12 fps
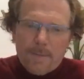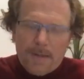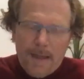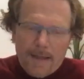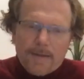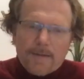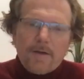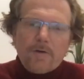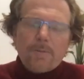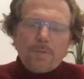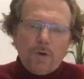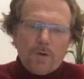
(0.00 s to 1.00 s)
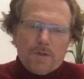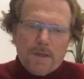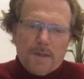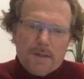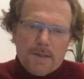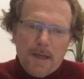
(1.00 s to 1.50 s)
a planetary
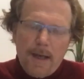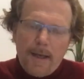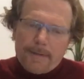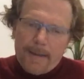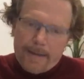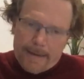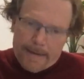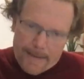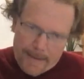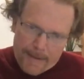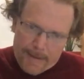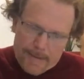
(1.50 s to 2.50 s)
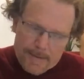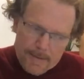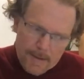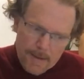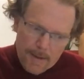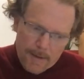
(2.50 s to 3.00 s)
process, that it is
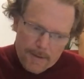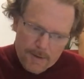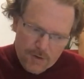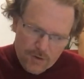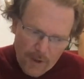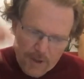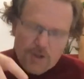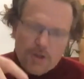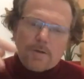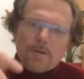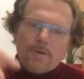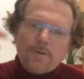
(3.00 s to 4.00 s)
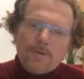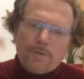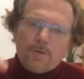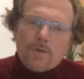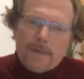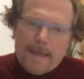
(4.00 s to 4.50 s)
structured
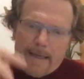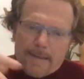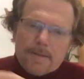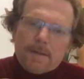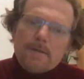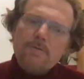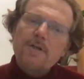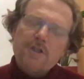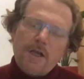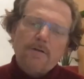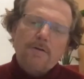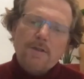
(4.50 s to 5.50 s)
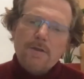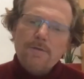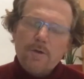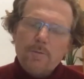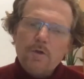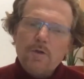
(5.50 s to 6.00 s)
through nested regenerative
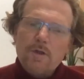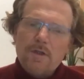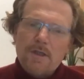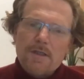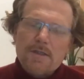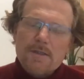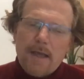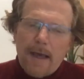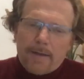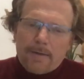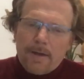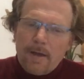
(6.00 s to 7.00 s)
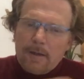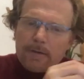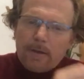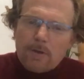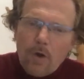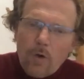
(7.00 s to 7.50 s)
communities at the
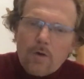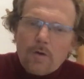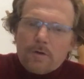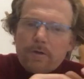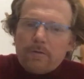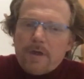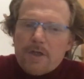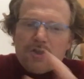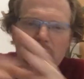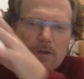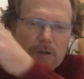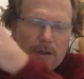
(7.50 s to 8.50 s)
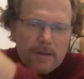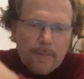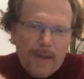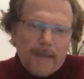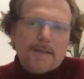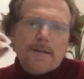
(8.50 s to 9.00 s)
local, the regional, and the
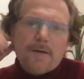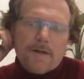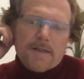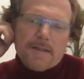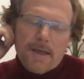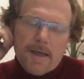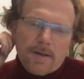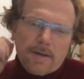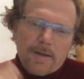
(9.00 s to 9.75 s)
planetary scale.